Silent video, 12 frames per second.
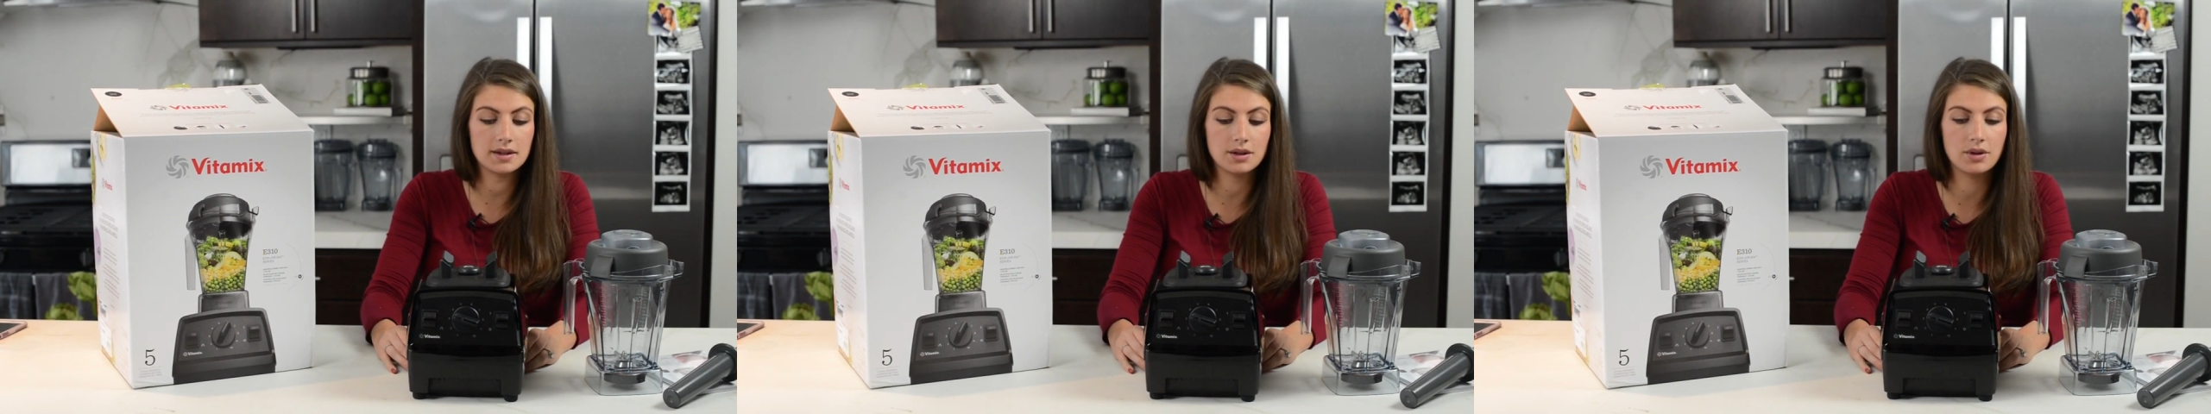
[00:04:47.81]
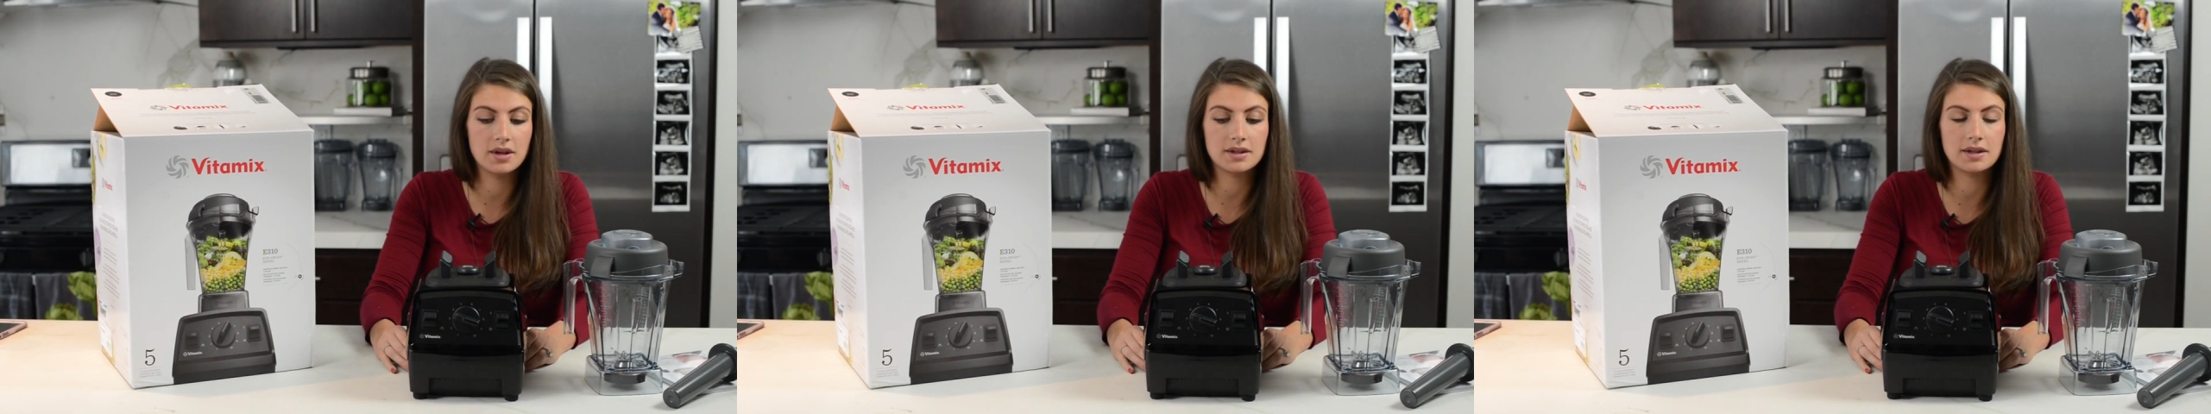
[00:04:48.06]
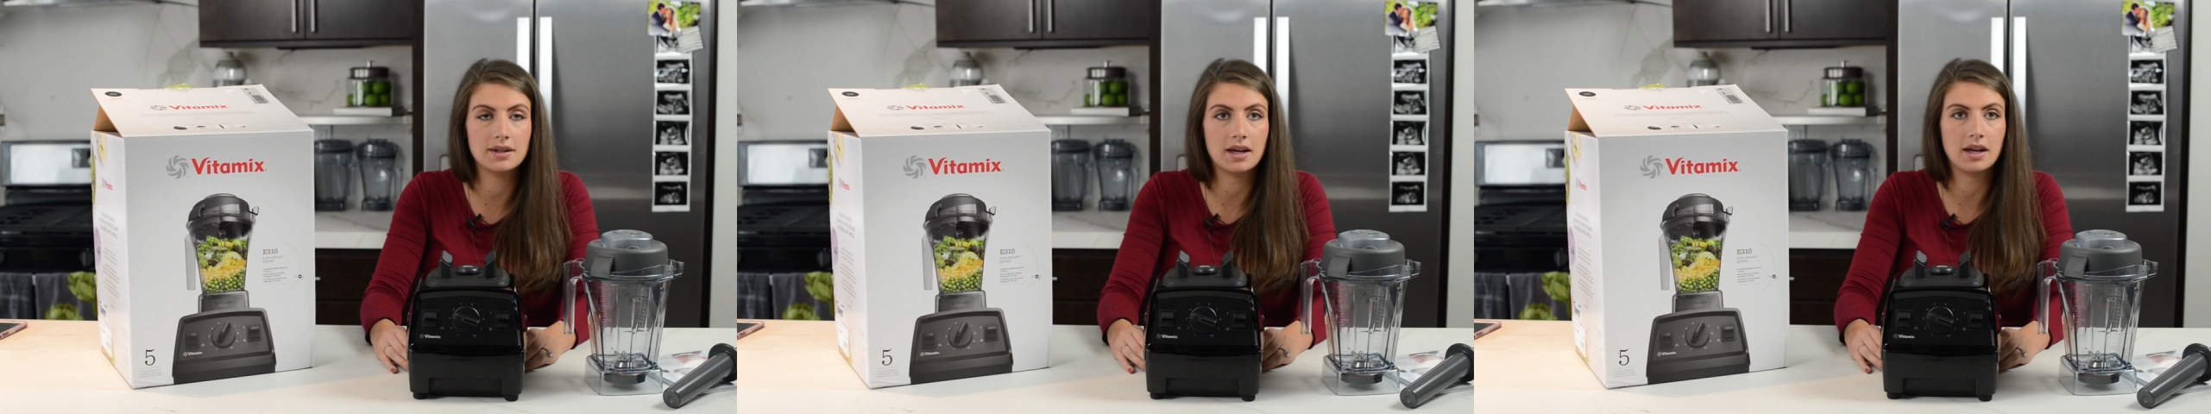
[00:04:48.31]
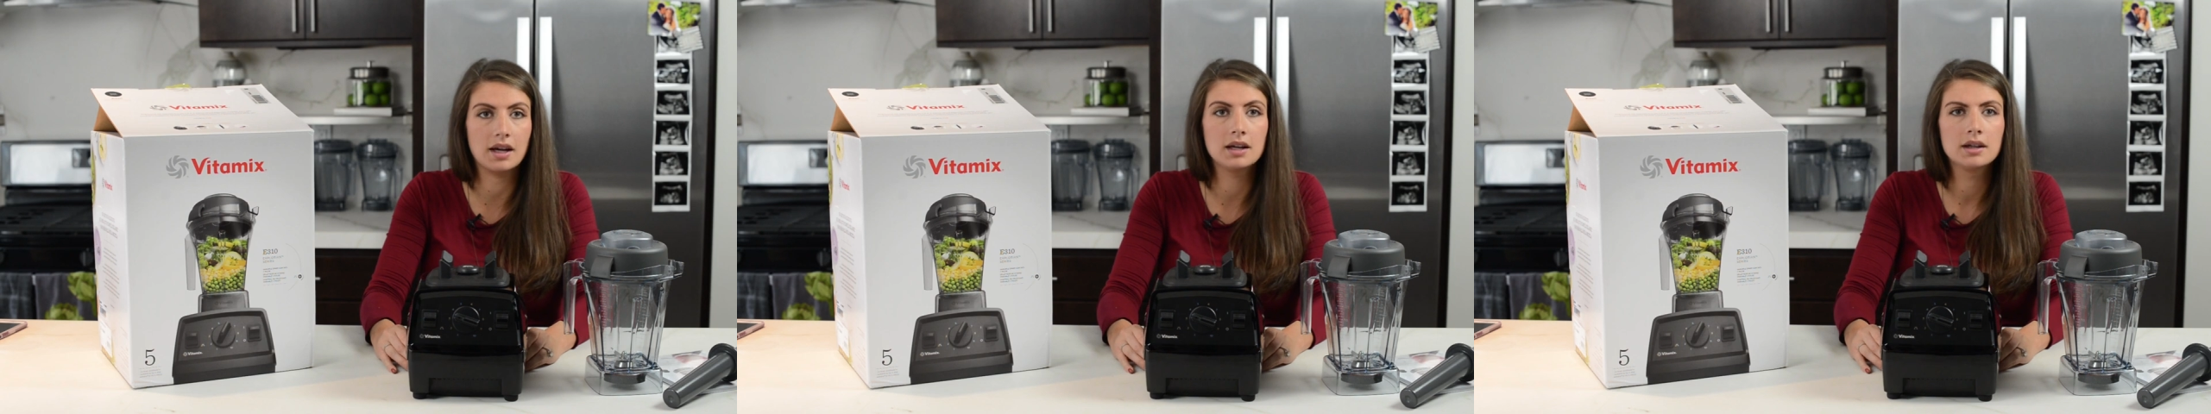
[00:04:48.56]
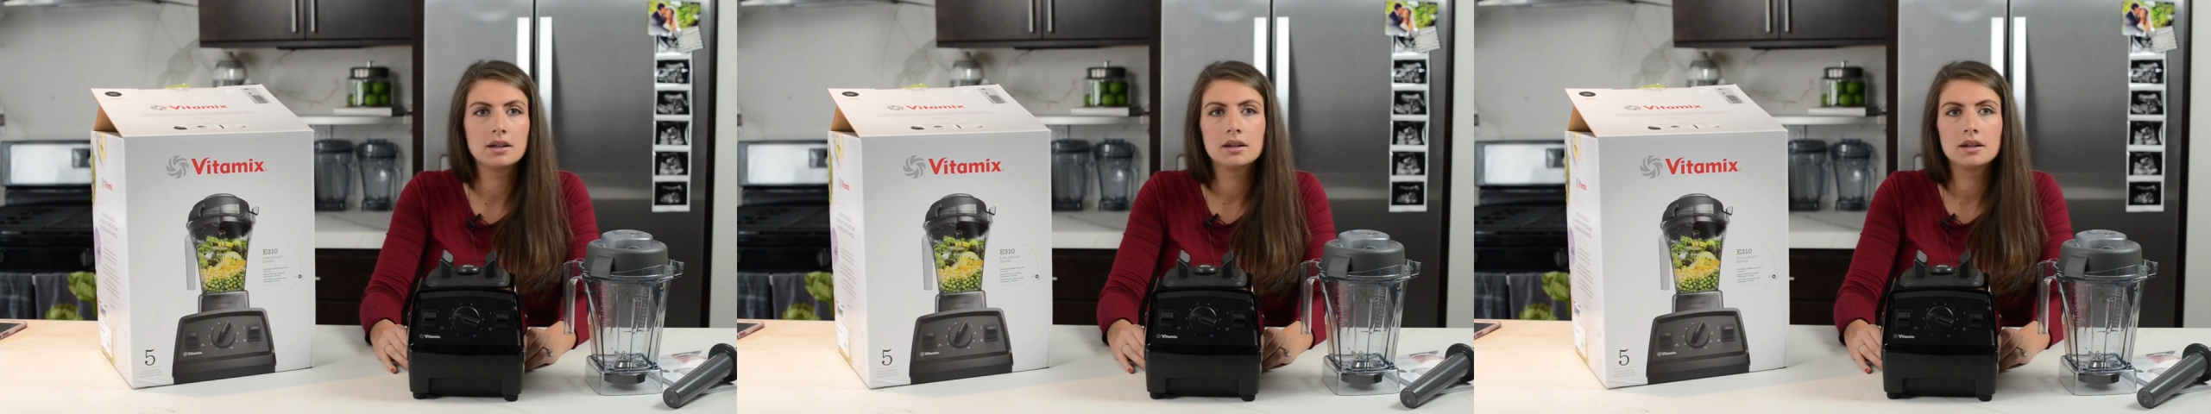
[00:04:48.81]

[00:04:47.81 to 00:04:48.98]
So this is a